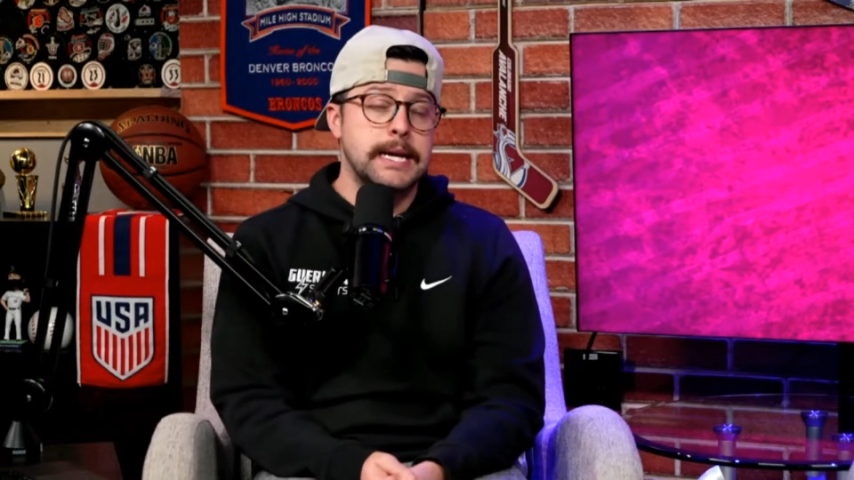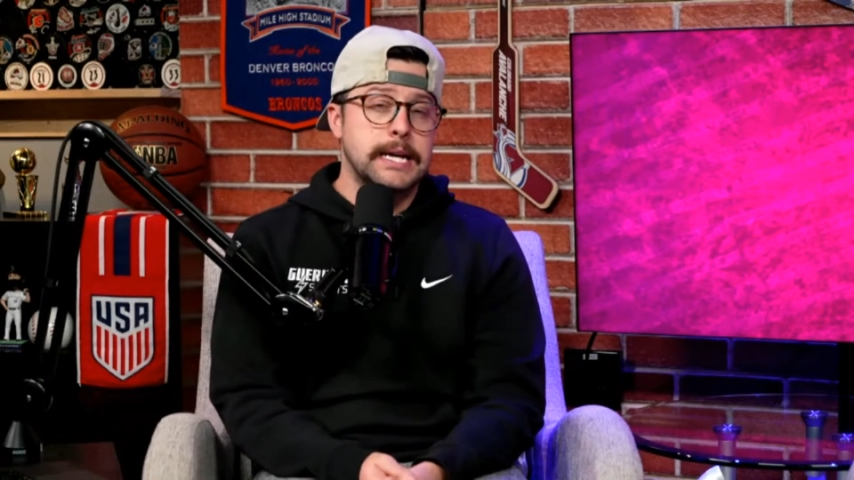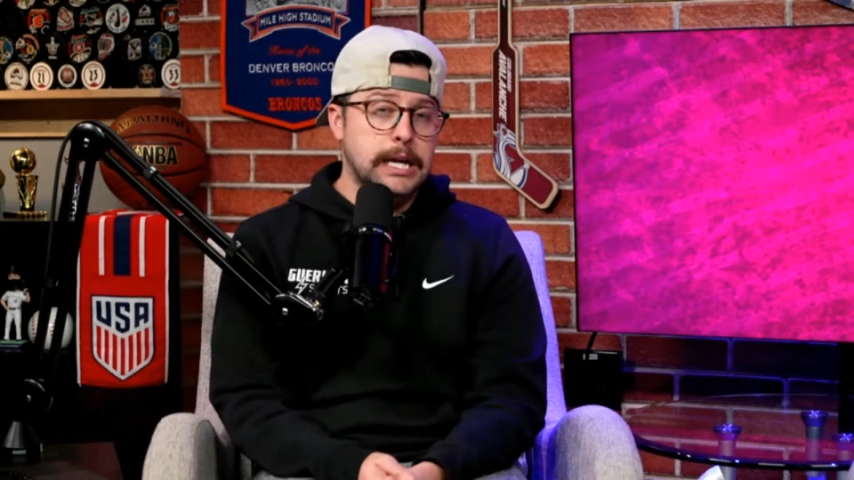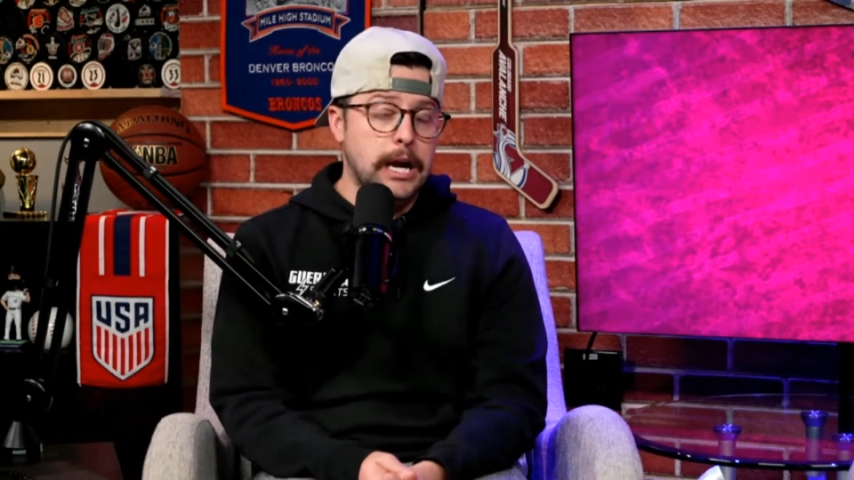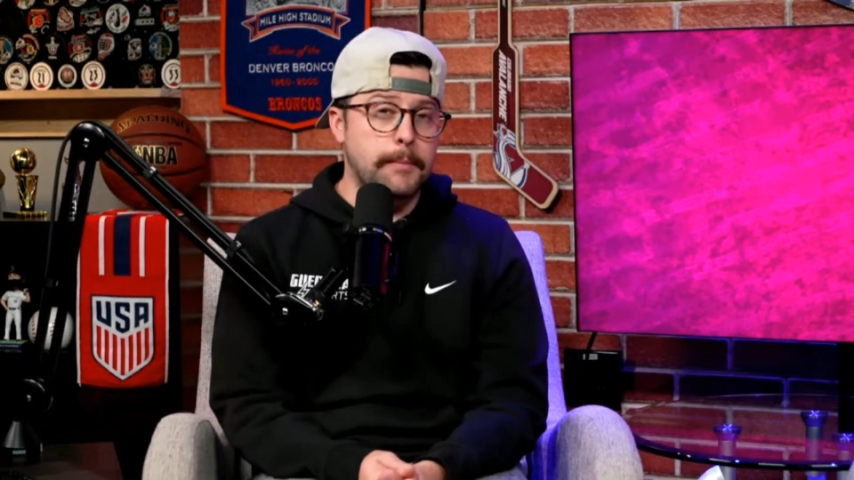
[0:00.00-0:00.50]

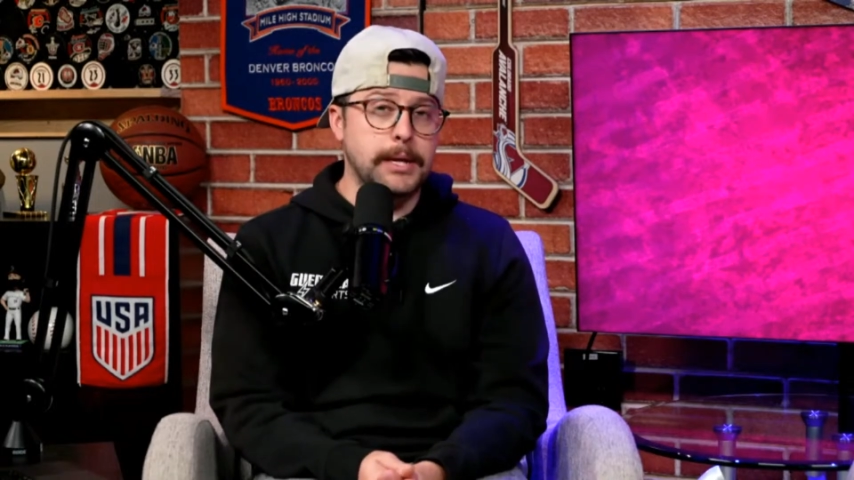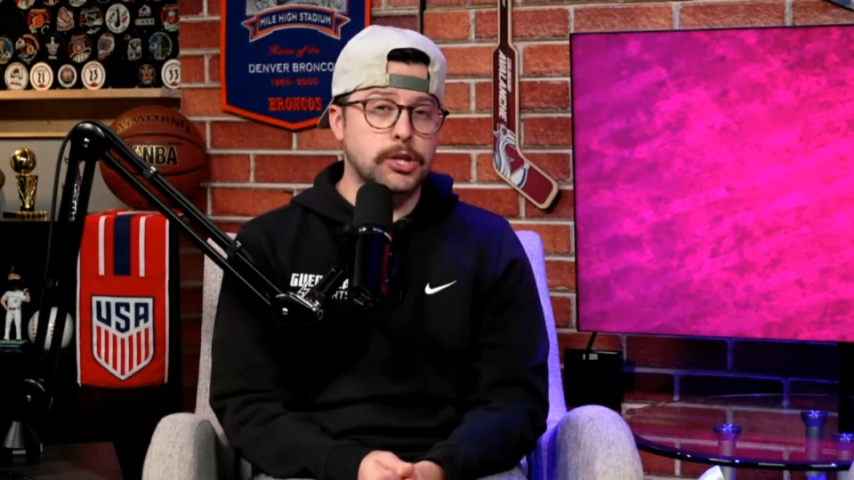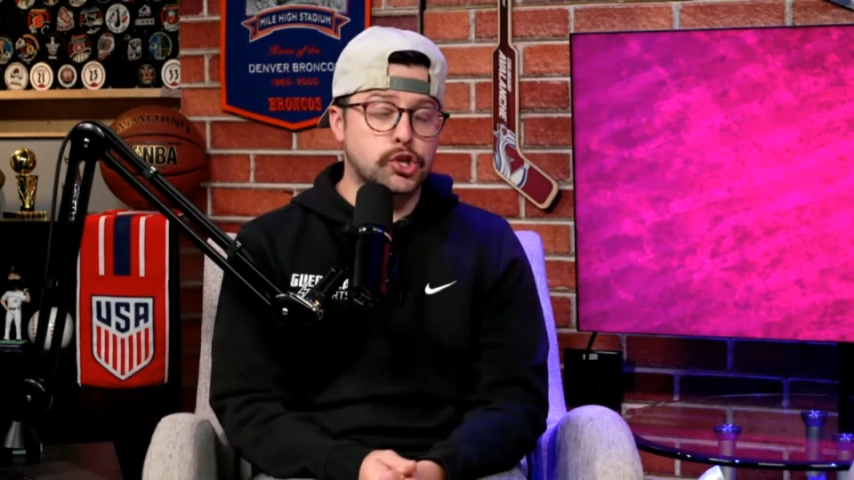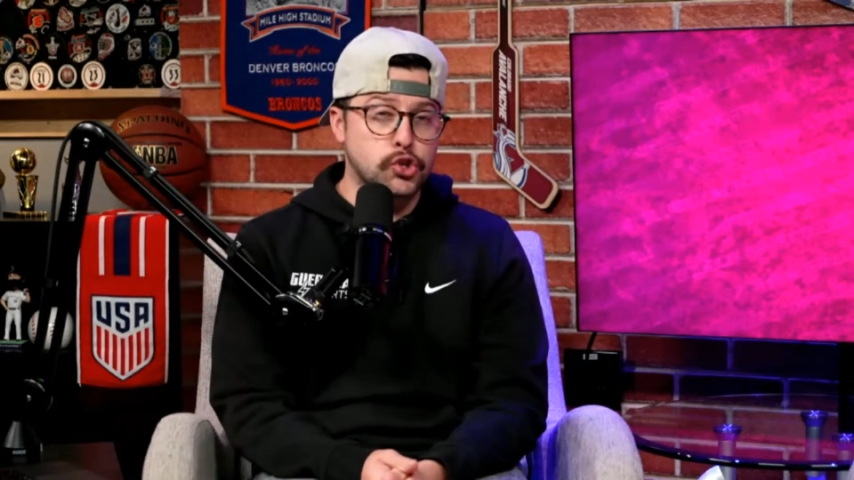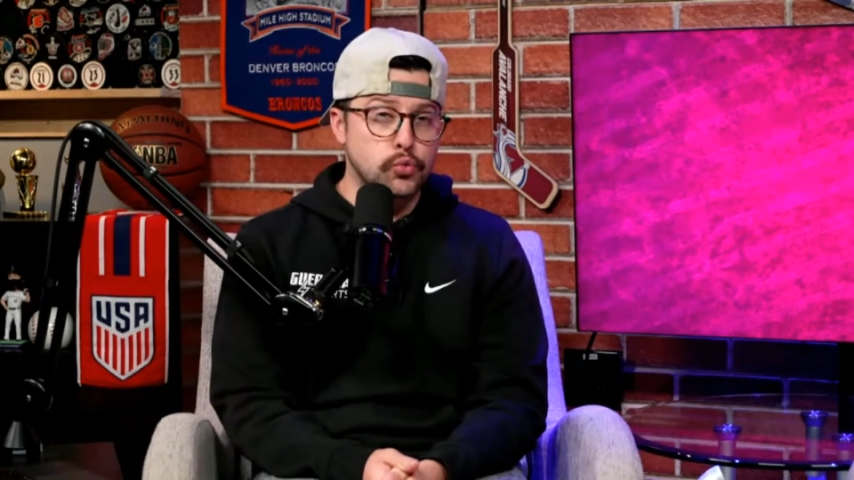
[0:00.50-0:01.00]
coming
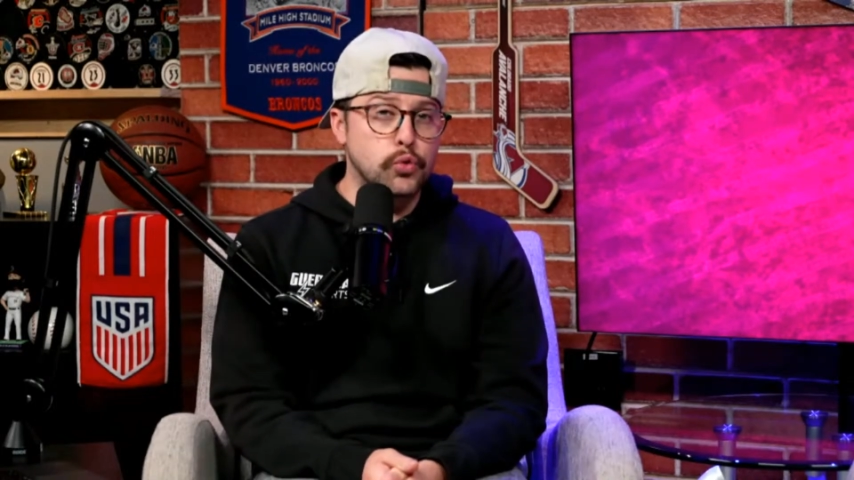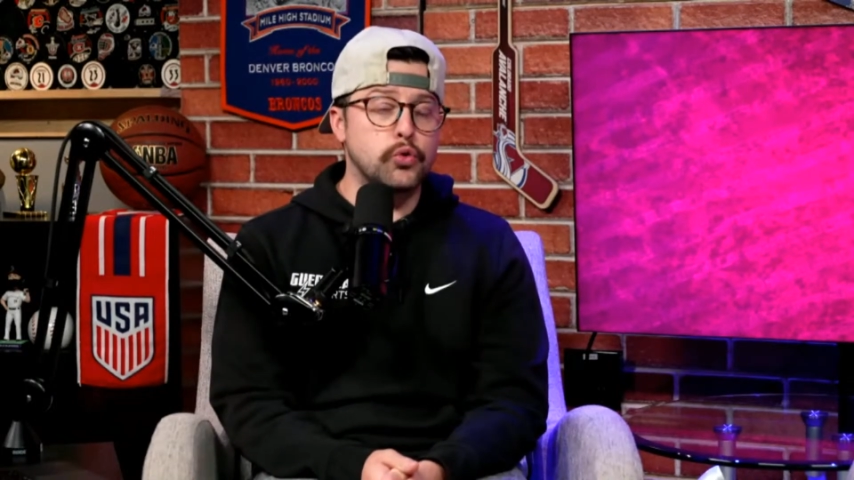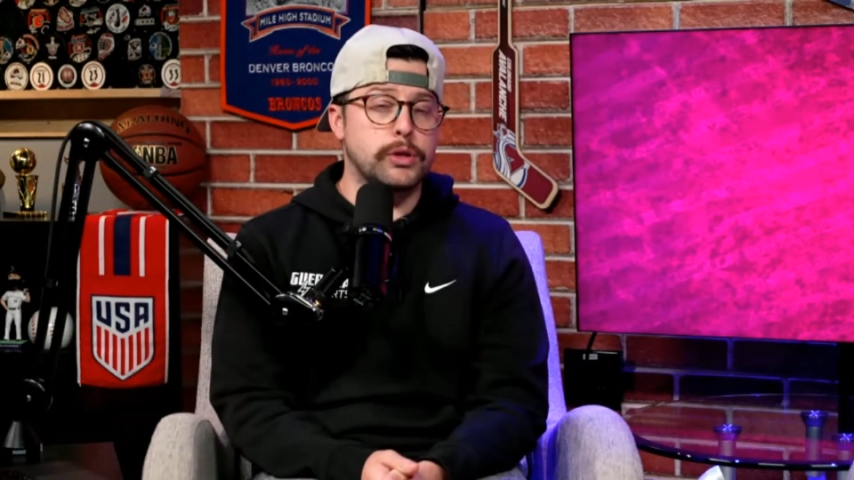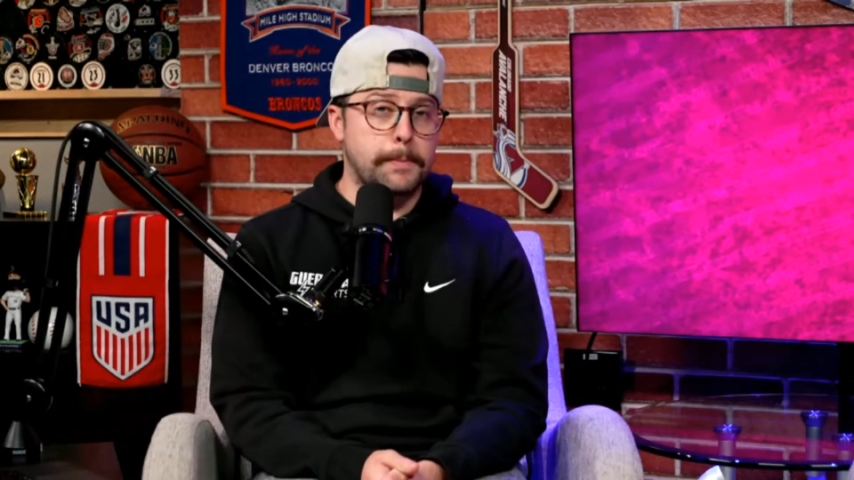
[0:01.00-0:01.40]
through the